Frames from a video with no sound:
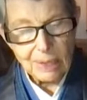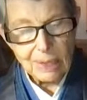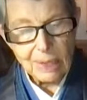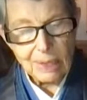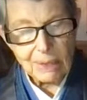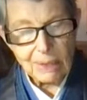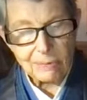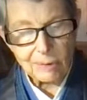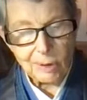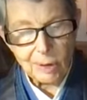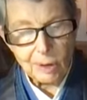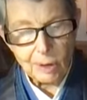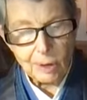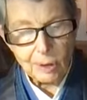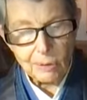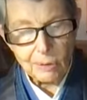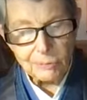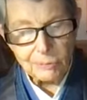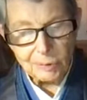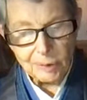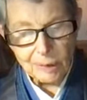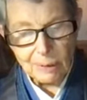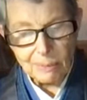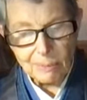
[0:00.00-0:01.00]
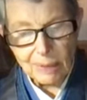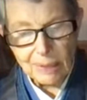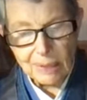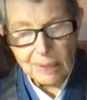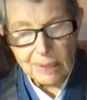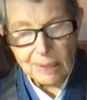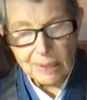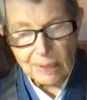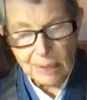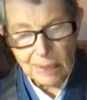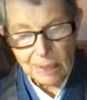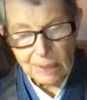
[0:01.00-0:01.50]
have all fully
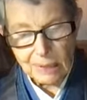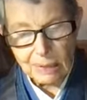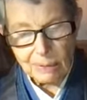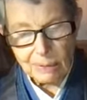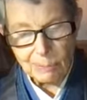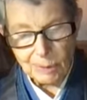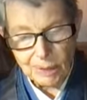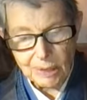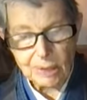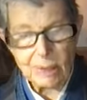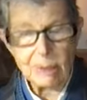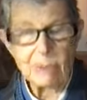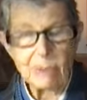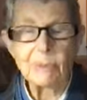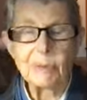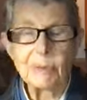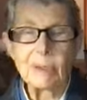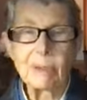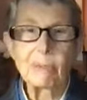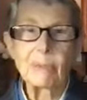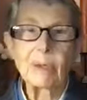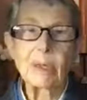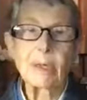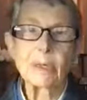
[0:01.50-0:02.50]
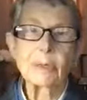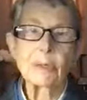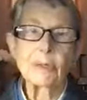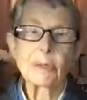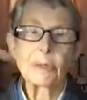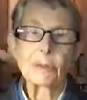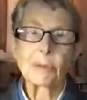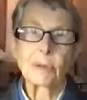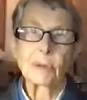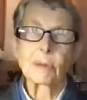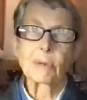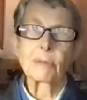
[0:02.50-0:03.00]
maintained the precepts. I'm not
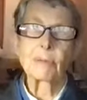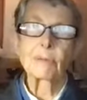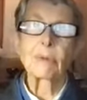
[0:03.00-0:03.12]
sure.